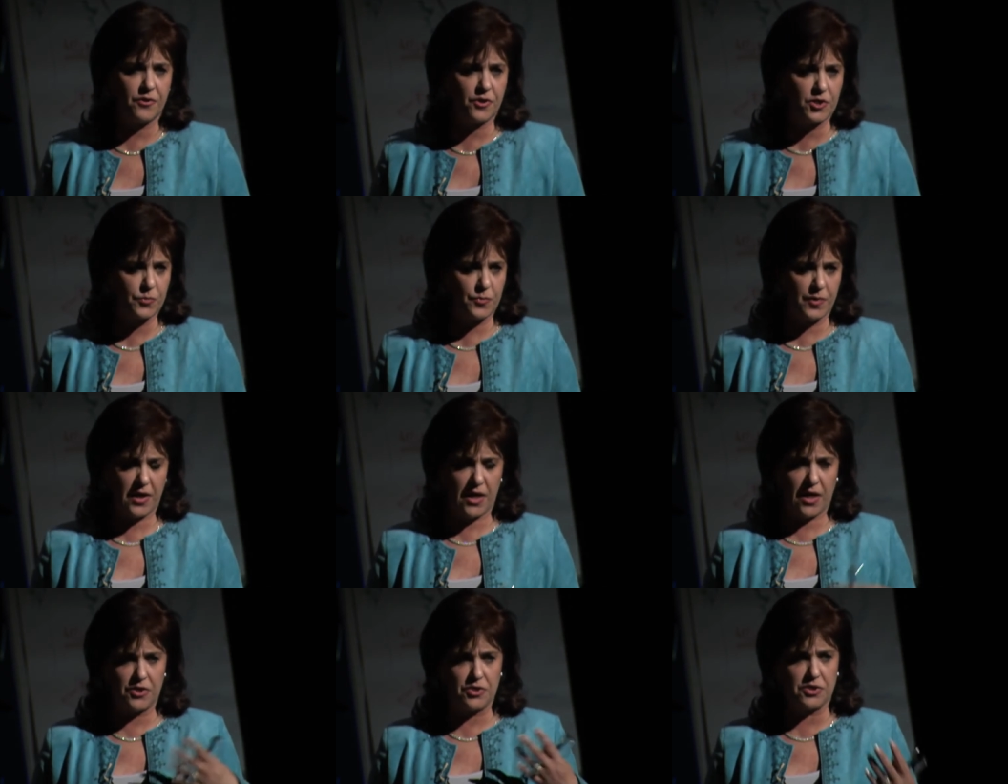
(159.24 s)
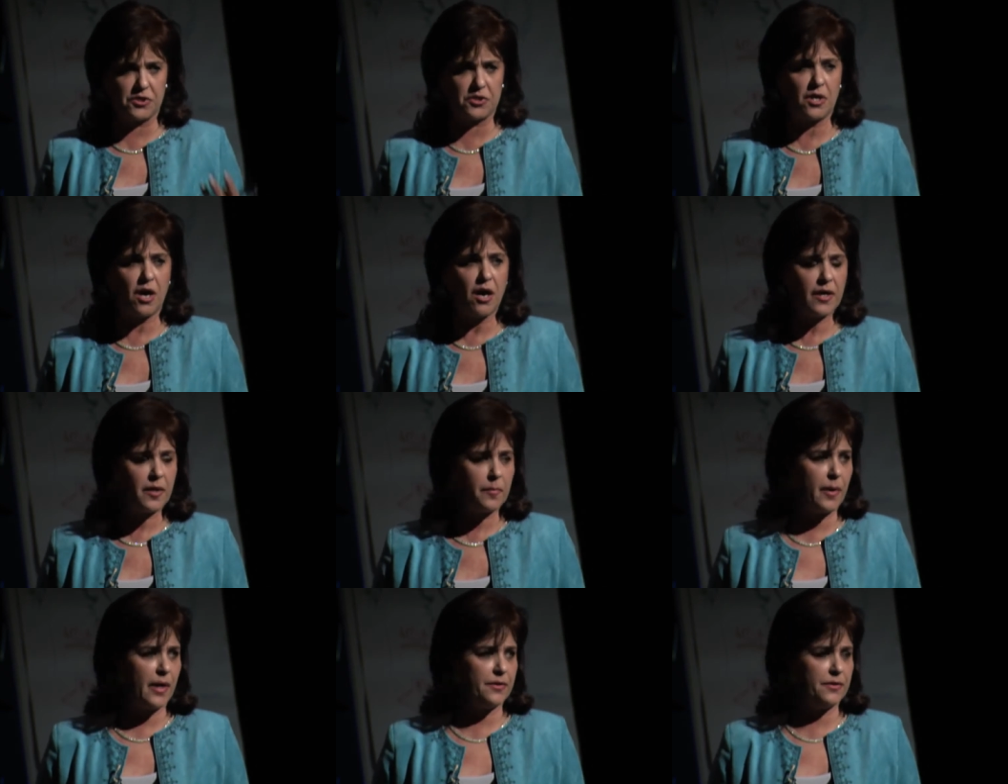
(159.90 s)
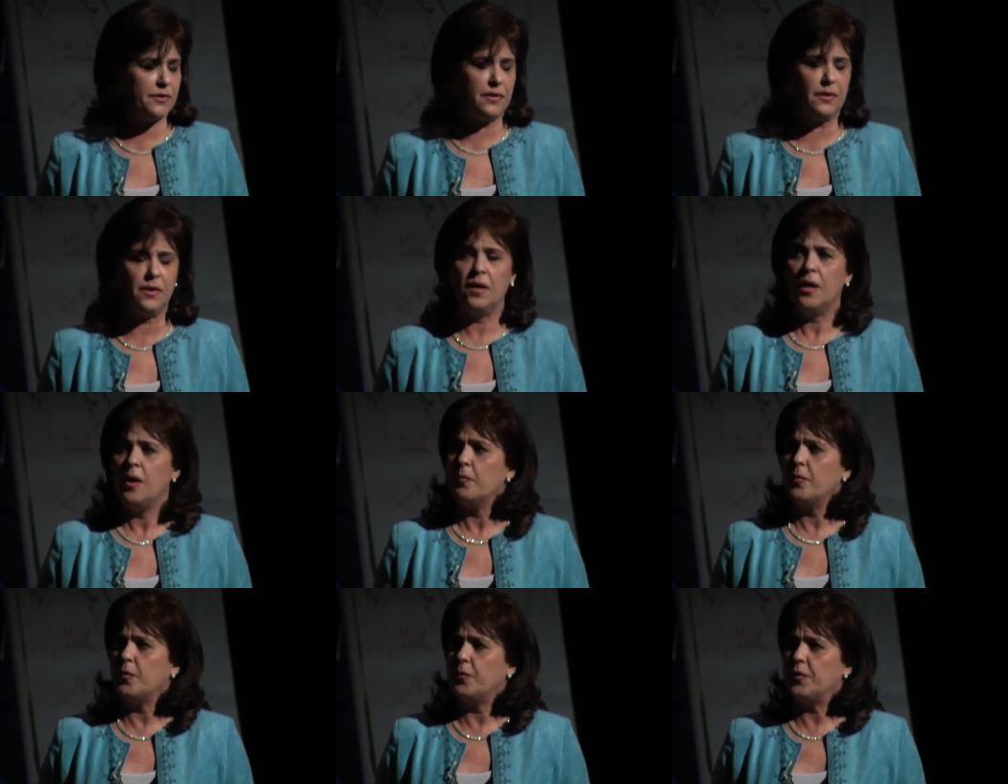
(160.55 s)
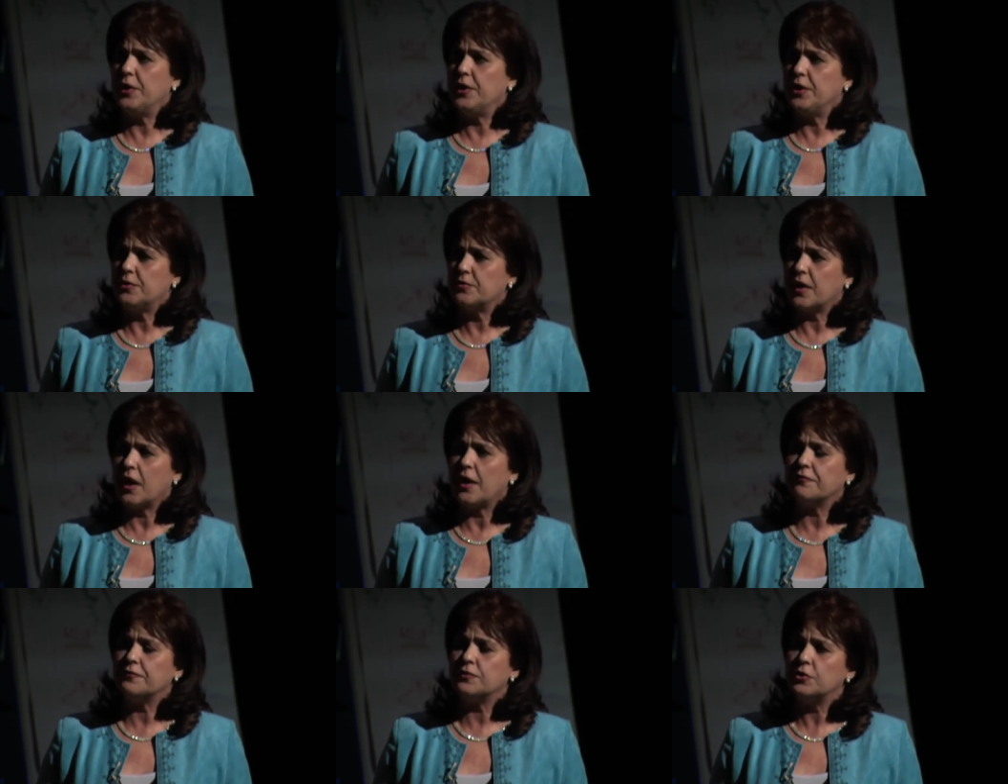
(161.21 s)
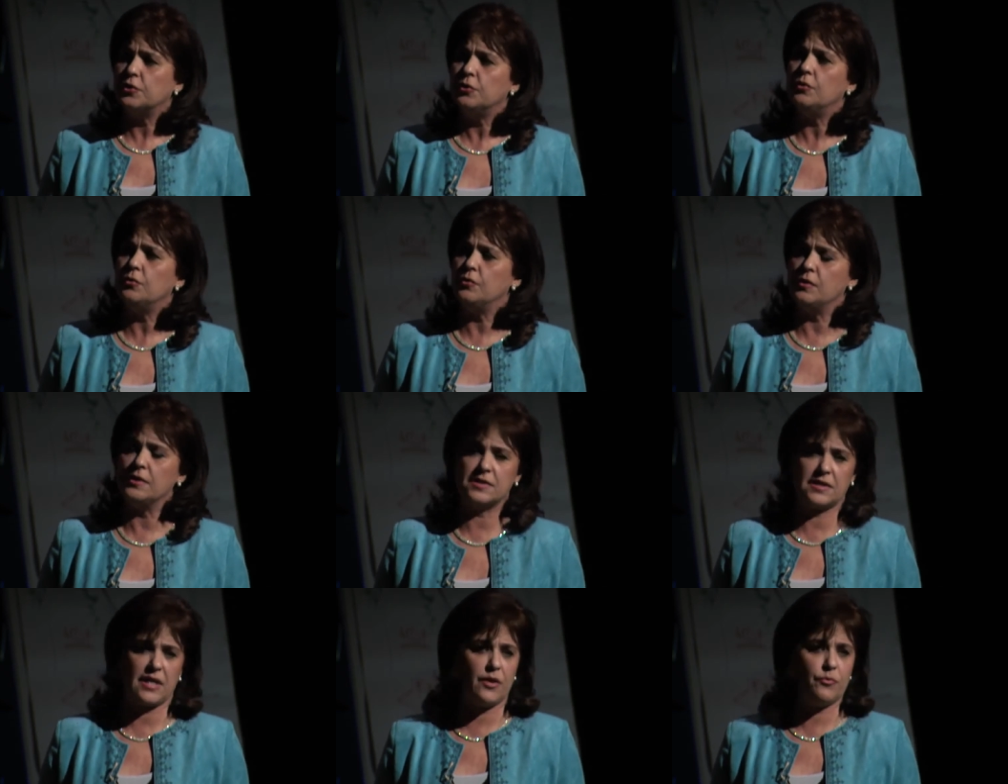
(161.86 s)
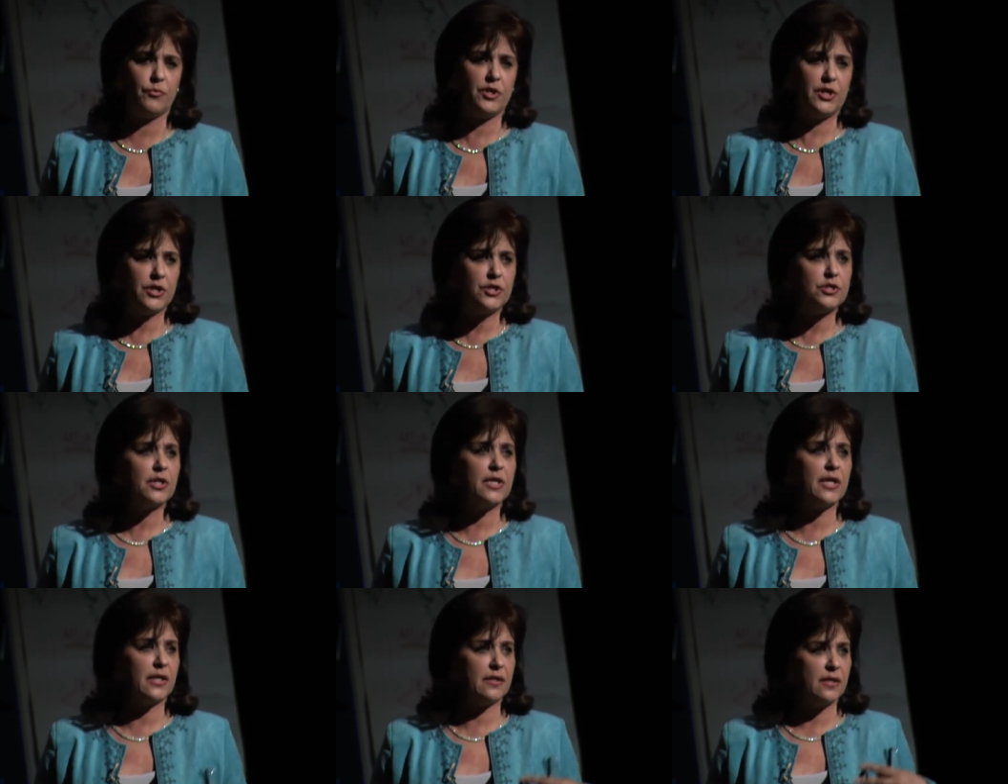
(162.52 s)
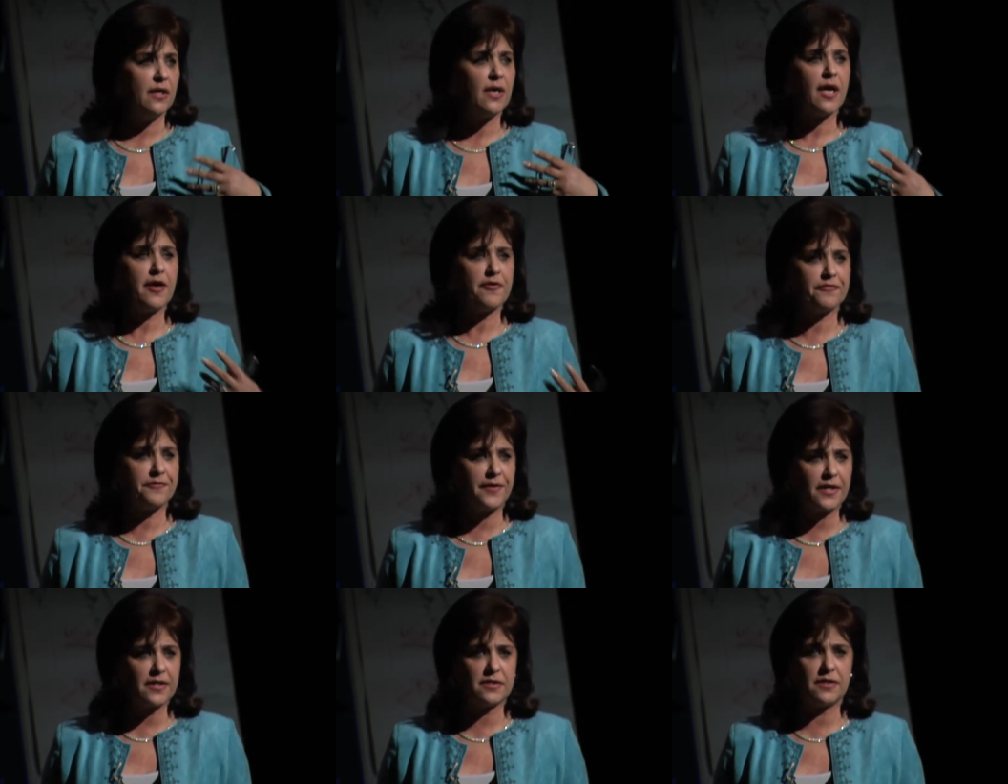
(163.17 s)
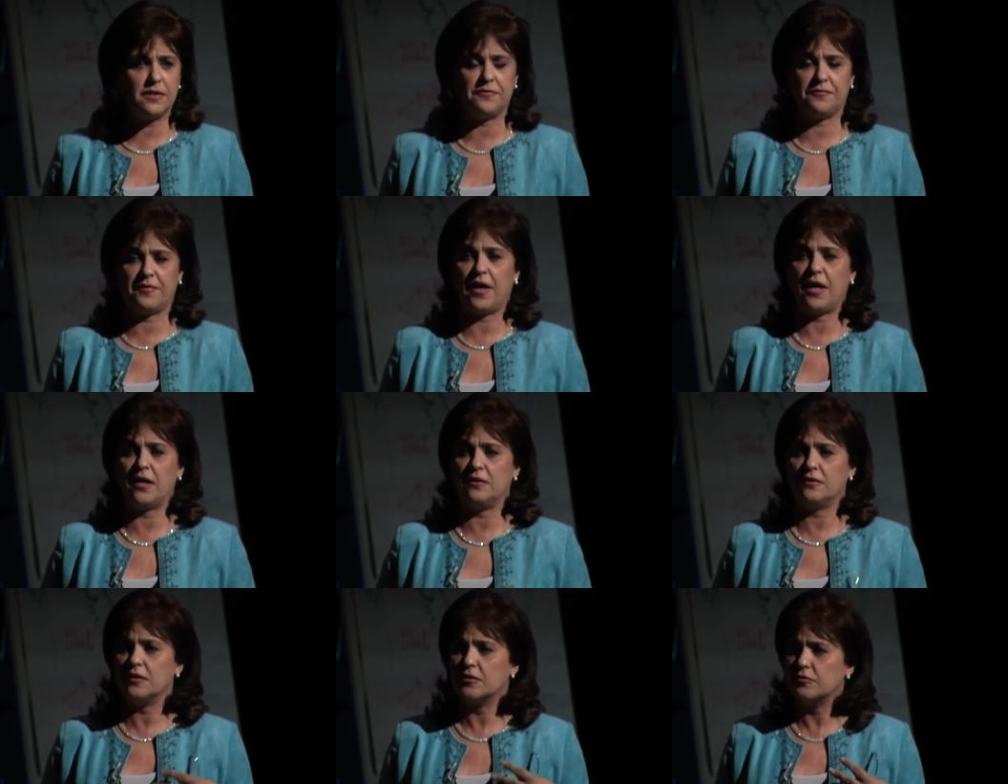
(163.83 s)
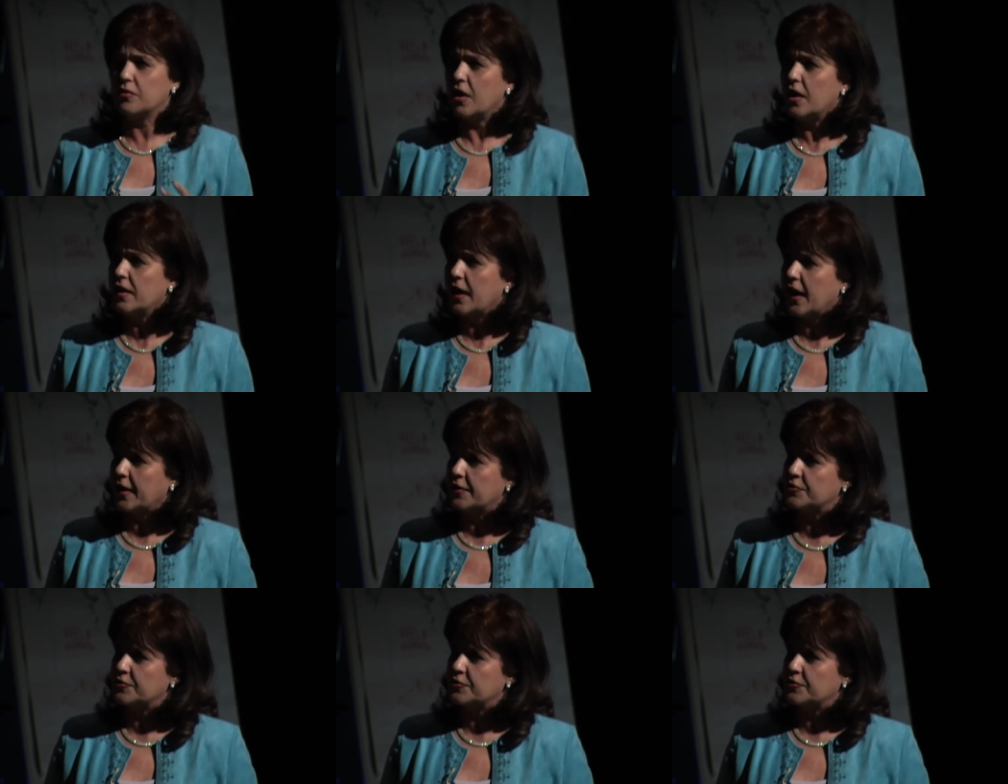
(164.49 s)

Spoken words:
of course, we can't just talk about it, but we need to have tools and we need to get effective and run